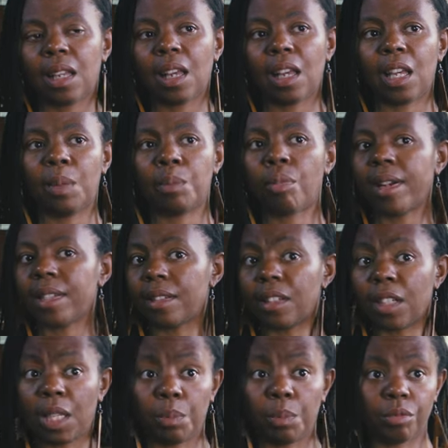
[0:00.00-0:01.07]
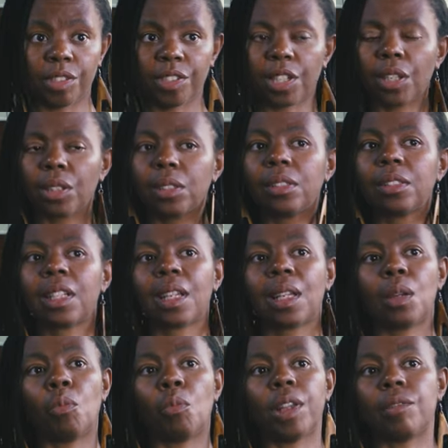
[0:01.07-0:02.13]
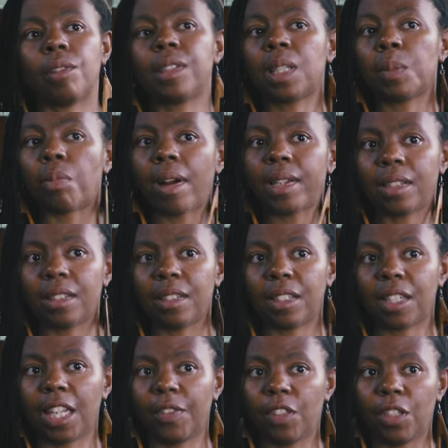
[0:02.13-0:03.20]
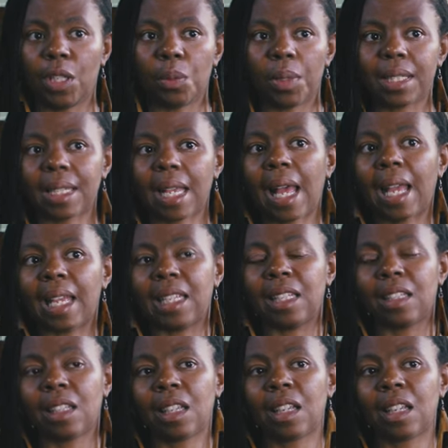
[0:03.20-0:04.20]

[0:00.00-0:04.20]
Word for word: um, president in Brazil, whether it's the president in the USA,